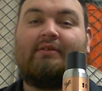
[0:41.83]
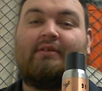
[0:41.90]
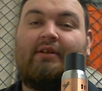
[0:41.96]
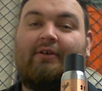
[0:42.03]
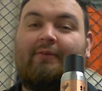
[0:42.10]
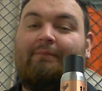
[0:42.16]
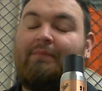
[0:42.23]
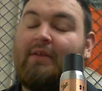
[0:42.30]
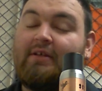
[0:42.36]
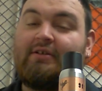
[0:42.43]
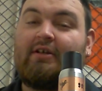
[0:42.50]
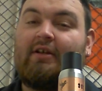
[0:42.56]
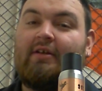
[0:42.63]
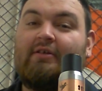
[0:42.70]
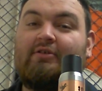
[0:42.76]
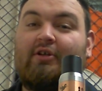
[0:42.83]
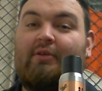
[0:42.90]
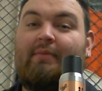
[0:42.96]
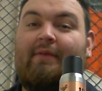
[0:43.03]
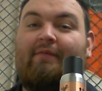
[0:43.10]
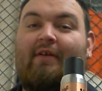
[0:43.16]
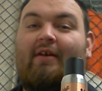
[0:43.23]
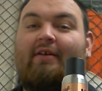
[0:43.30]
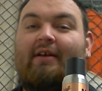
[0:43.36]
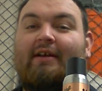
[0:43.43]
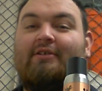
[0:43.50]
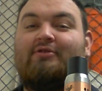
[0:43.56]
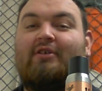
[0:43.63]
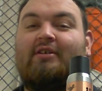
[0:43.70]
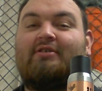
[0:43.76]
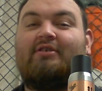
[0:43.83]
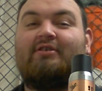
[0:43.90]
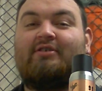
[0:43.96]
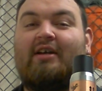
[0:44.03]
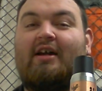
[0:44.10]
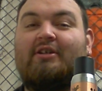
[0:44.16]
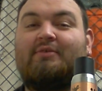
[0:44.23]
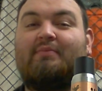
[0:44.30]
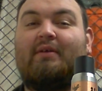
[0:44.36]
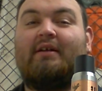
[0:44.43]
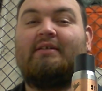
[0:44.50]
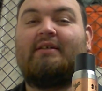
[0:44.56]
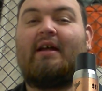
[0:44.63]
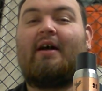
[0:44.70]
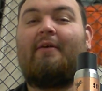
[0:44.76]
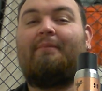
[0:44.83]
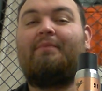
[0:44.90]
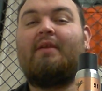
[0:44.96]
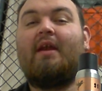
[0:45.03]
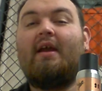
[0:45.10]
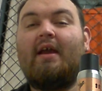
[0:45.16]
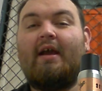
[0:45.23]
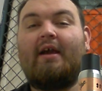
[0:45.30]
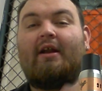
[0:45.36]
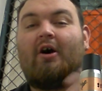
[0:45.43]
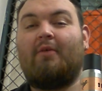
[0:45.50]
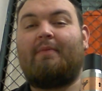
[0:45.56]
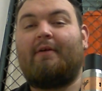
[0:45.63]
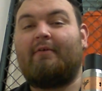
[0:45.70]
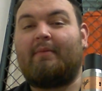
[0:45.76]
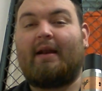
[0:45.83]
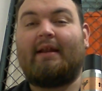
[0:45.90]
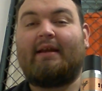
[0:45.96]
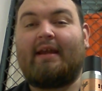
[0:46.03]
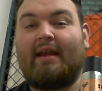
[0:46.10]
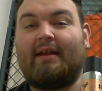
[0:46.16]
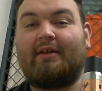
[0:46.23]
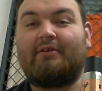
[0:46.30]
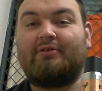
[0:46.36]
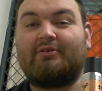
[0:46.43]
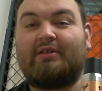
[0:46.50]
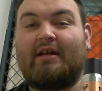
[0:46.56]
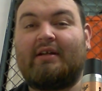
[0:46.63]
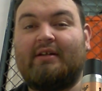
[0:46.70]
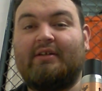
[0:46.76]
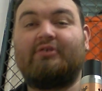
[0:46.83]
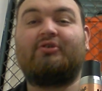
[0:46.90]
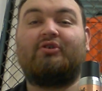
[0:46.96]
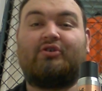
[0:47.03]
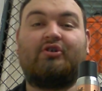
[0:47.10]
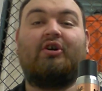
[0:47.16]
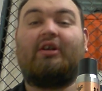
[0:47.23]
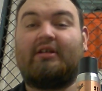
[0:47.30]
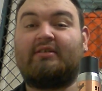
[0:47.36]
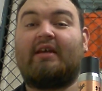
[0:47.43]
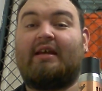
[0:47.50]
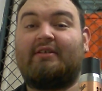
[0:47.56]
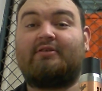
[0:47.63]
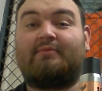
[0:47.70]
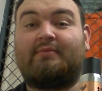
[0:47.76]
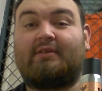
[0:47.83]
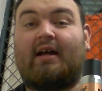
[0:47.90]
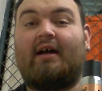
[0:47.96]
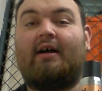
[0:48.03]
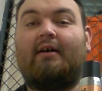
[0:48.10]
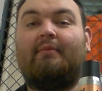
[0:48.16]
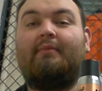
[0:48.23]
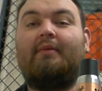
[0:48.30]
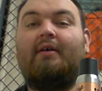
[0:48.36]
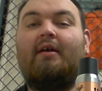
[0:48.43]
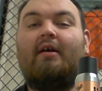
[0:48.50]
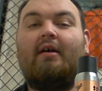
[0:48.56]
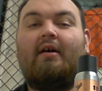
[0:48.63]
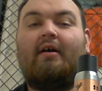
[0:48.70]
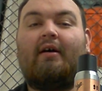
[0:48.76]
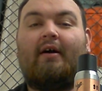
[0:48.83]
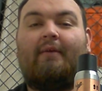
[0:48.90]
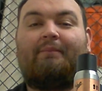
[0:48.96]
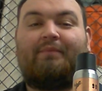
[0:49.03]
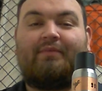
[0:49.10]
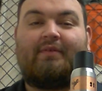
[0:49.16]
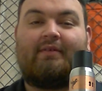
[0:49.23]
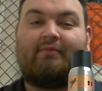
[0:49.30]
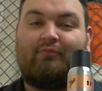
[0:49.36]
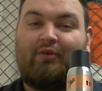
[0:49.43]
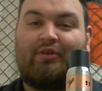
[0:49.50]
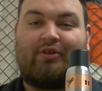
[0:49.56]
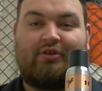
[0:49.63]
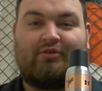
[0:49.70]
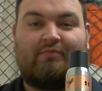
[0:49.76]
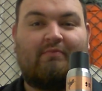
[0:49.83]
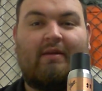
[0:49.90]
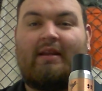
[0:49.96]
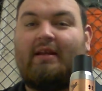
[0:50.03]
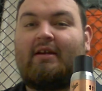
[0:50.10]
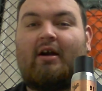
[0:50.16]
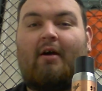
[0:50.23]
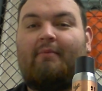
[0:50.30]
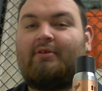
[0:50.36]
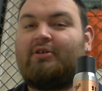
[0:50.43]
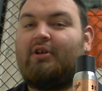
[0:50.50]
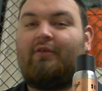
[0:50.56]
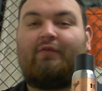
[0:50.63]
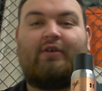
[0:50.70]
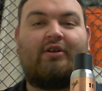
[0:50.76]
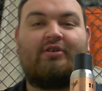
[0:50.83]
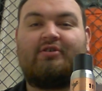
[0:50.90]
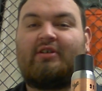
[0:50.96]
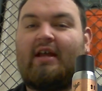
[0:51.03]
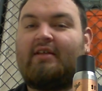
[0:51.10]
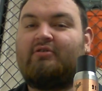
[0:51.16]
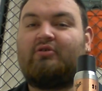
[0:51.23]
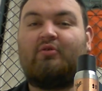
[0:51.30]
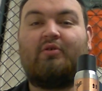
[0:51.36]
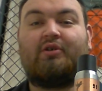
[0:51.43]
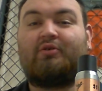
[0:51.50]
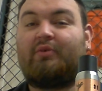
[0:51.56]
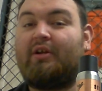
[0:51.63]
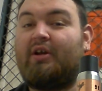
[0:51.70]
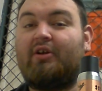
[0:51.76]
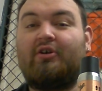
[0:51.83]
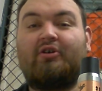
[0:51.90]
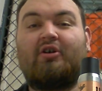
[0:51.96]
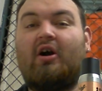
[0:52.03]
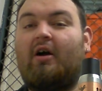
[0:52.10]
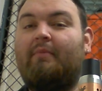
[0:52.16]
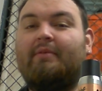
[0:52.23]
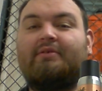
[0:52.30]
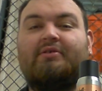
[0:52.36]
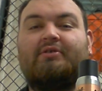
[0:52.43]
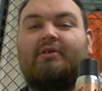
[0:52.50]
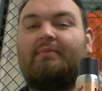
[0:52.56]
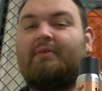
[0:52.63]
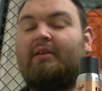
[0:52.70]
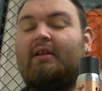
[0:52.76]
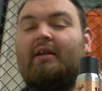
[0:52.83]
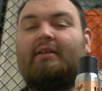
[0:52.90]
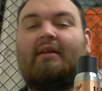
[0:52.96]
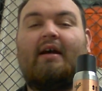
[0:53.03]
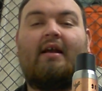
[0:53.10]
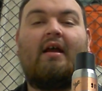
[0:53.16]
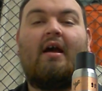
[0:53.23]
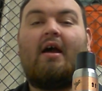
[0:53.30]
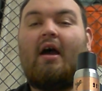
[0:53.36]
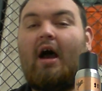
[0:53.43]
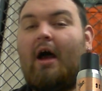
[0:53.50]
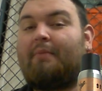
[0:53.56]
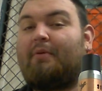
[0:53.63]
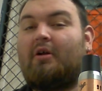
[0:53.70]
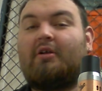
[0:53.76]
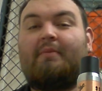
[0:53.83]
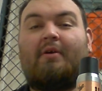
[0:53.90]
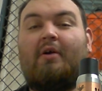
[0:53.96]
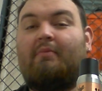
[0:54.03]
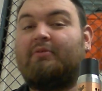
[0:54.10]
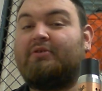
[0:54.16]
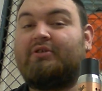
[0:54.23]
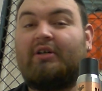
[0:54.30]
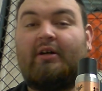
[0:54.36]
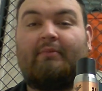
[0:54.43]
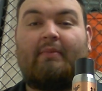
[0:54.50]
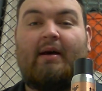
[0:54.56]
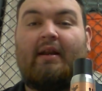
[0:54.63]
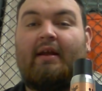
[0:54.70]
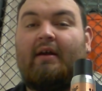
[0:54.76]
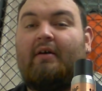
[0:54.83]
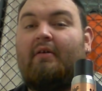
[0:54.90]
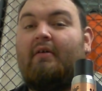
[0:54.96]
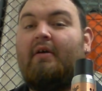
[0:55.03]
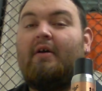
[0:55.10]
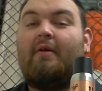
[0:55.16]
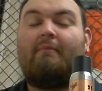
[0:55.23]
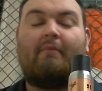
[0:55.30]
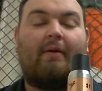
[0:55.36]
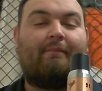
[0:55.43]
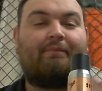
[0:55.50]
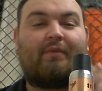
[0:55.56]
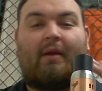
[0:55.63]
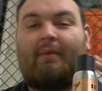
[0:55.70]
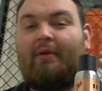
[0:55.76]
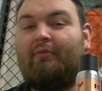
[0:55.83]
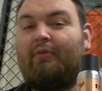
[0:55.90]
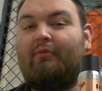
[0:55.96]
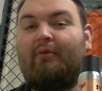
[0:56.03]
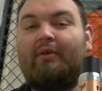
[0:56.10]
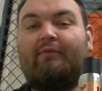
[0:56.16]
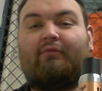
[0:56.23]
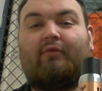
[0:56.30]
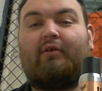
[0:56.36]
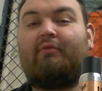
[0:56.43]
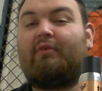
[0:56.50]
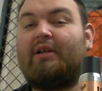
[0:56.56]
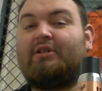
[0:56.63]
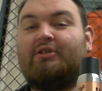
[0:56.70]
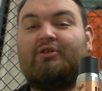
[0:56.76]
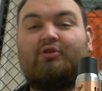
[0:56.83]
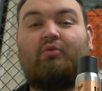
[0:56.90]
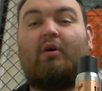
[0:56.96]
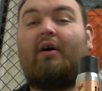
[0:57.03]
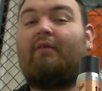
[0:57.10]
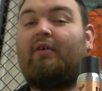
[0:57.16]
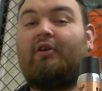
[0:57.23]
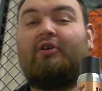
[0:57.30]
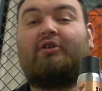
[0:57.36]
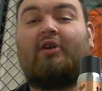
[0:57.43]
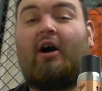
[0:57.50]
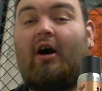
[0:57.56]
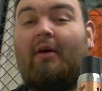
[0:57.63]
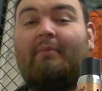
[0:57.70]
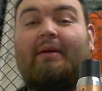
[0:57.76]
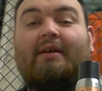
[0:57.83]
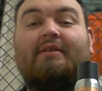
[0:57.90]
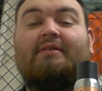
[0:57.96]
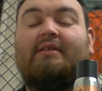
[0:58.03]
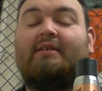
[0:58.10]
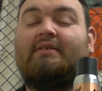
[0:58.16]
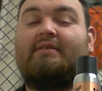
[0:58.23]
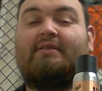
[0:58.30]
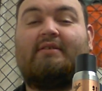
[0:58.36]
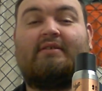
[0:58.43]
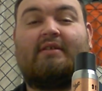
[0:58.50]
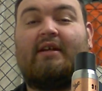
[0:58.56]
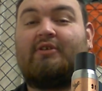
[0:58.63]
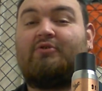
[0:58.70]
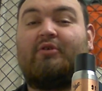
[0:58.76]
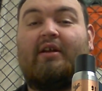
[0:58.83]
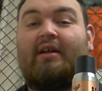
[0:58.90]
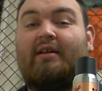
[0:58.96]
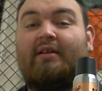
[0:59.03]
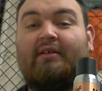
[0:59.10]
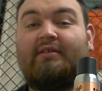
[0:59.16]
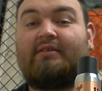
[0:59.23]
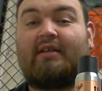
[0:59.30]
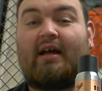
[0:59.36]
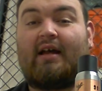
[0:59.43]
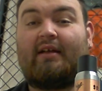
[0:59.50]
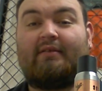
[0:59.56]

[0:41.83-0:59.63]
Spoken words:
So it's gonna be very interesting to see how this plays out, and I hope everybody can understand that this is going to take some time. With as many comments, if we just had 200 or 300 comments or something like that, I'd probably be almost done by now. But I mean, we're reaching 1,200 comments. It's ridiculous.